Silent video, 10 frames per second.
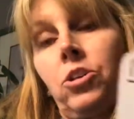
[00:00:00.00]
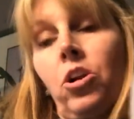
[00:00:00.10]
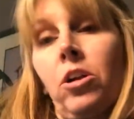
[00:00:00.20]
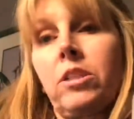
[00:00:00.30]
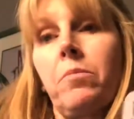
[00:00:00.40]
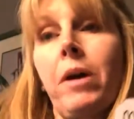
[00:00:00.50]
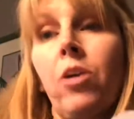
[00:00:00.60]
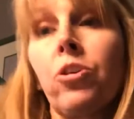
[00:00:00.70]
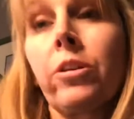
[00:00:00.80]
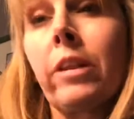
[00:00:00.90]
A yard is
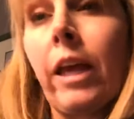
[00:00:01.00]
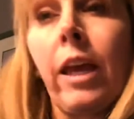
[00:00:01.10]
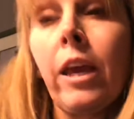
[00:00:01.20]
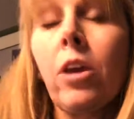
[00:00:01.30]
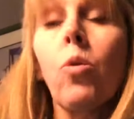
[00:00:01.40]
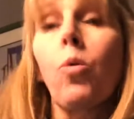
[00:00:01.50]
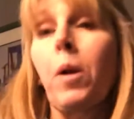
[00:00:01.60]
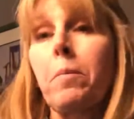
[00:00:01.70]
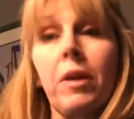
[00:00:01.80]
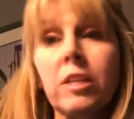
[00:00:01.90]
about your leg
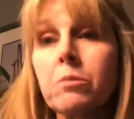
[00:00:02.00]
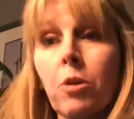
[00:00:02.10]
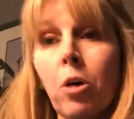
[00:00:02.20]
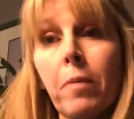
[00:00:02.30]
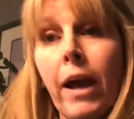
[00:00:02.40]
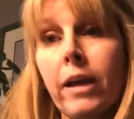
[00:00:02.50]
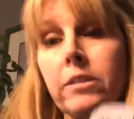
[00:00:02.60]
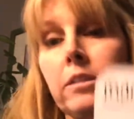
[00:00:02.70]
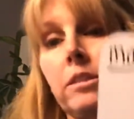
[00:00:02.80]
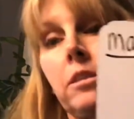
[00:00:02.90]
or a baseball
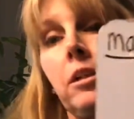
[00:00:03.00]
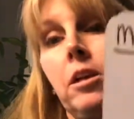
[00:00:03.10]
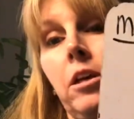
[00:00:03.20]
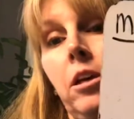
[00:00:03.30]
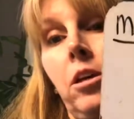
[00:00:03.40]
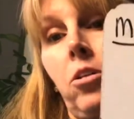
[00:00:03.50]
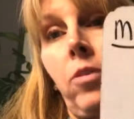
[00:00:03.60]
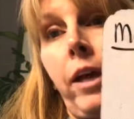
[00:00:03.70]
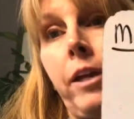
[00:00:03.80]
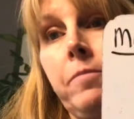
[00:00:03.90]
bat,
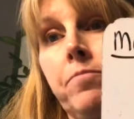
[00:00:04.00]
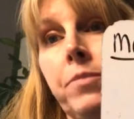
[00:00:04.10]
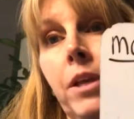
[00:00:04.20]
okay?